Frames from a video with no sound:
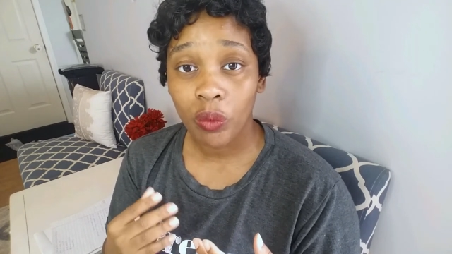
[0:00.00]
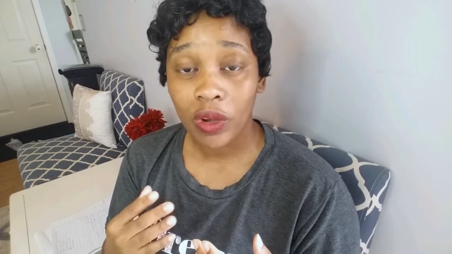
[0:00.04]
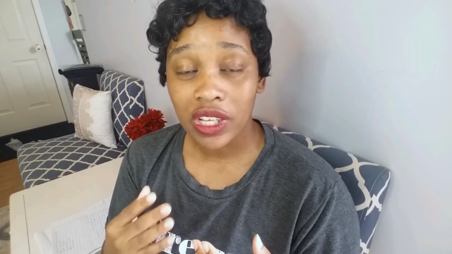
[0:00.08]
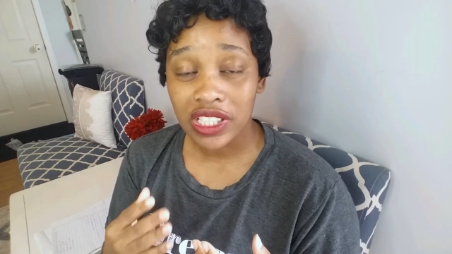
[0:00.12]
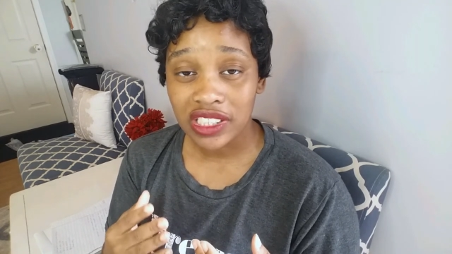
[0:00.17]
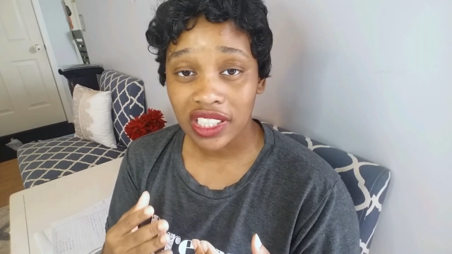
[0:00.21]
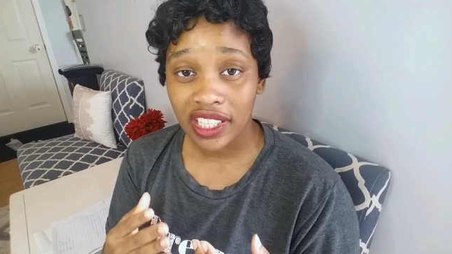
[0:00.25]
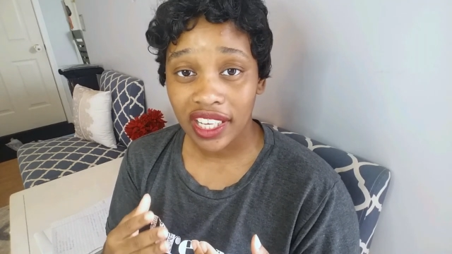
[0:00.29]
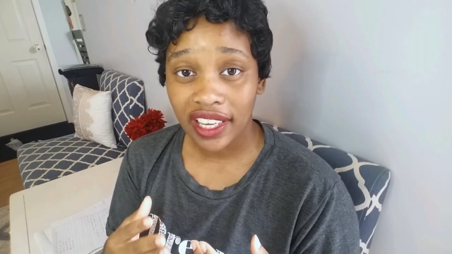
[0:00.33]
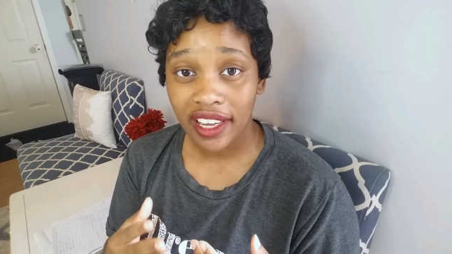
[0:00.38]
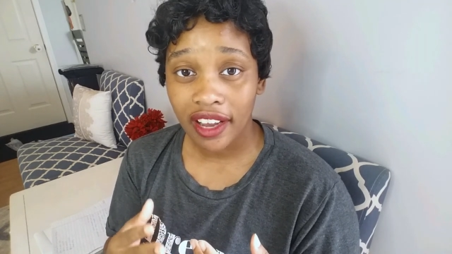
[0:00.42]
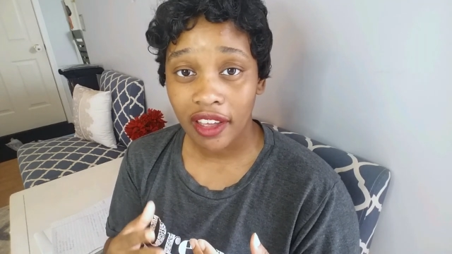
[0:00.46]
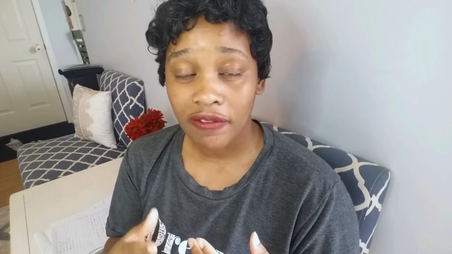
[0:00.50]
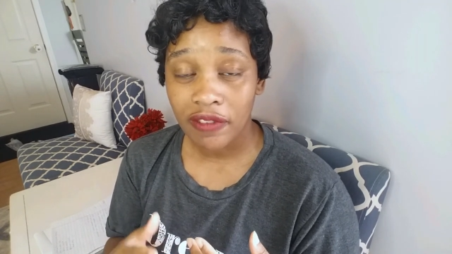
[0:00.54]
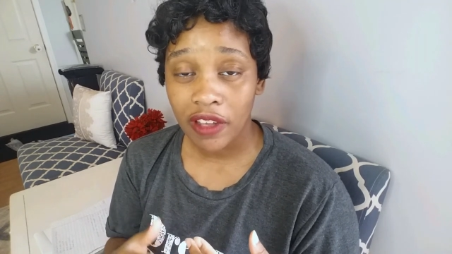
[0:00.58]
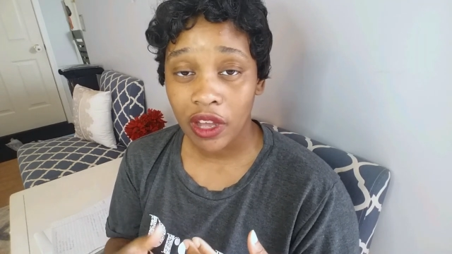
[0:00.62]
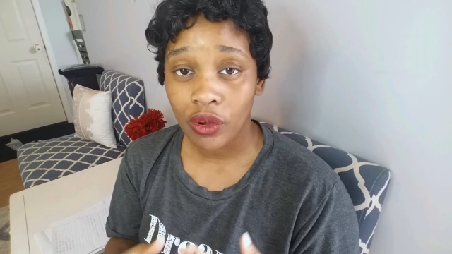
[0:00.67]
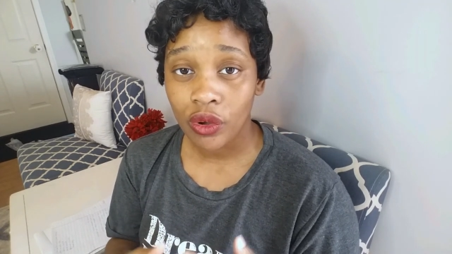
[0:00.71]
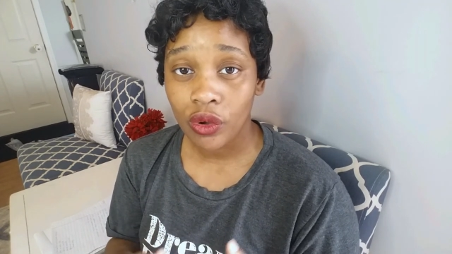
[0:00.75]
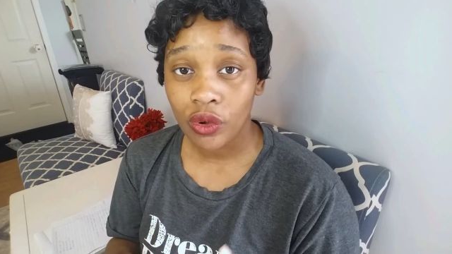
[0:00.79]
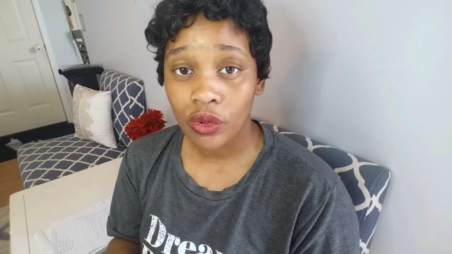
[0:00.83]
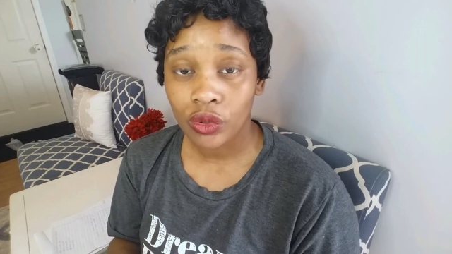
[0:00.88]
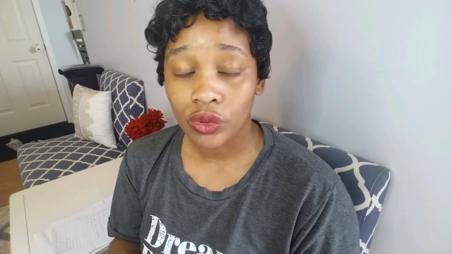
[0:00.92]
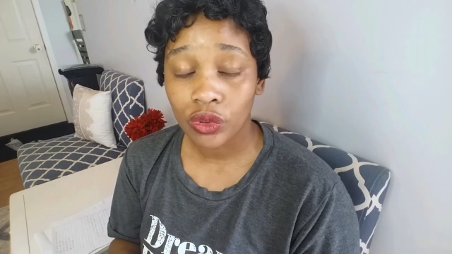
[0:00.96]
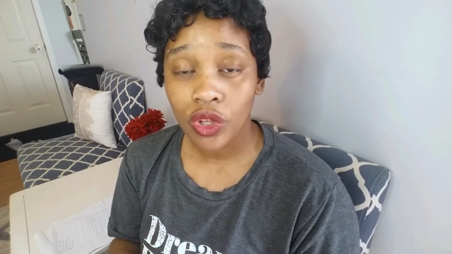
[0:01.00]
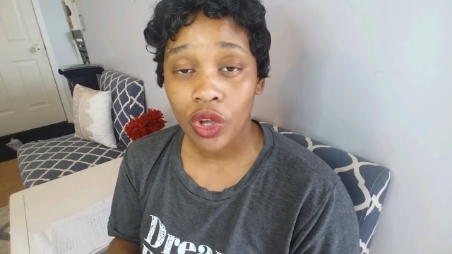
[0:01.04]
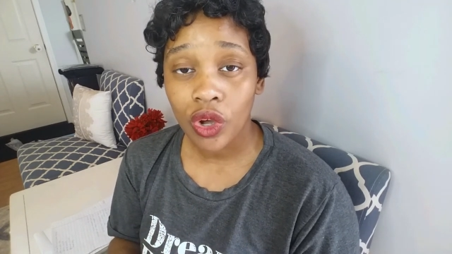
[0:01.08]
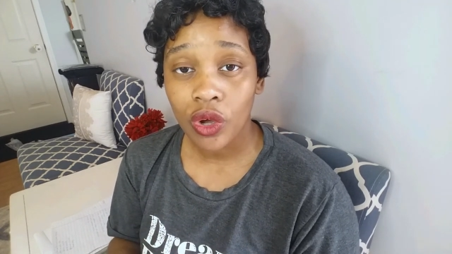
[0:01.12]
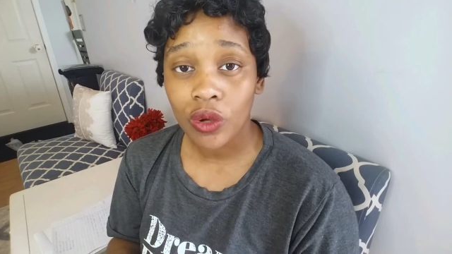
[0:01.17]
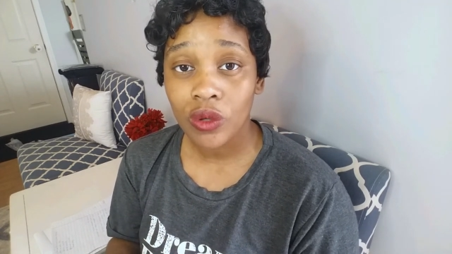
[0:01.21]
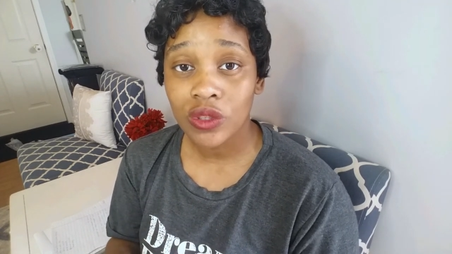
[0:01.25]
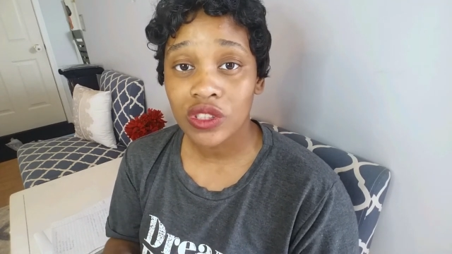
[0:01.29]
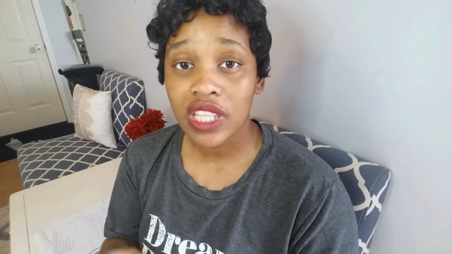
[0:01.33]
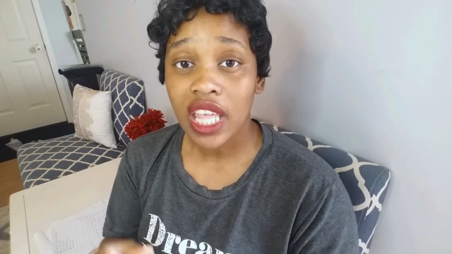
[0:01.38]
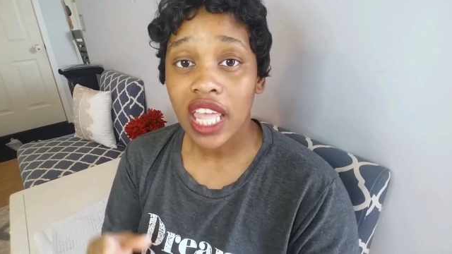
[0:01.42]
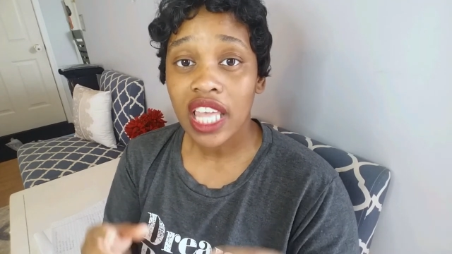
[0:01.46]
once again I found on
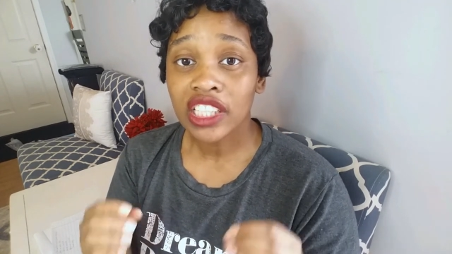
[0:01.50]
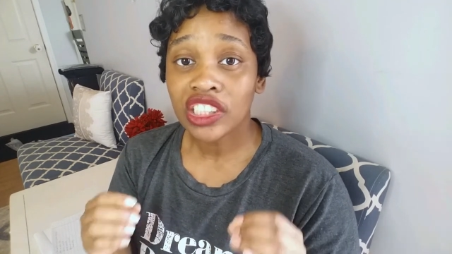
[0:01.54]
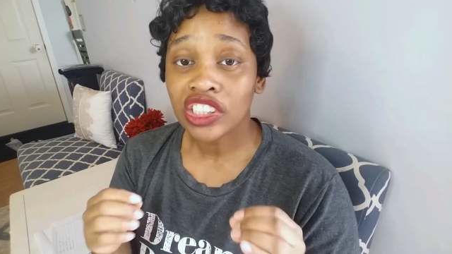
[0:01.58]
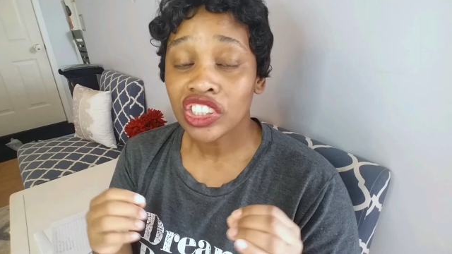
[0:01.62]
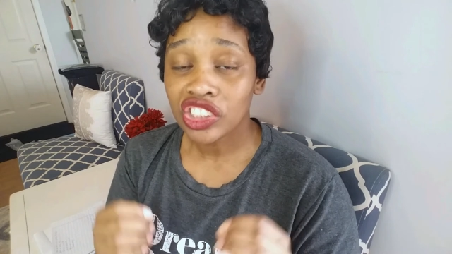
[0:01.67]
Lowe's.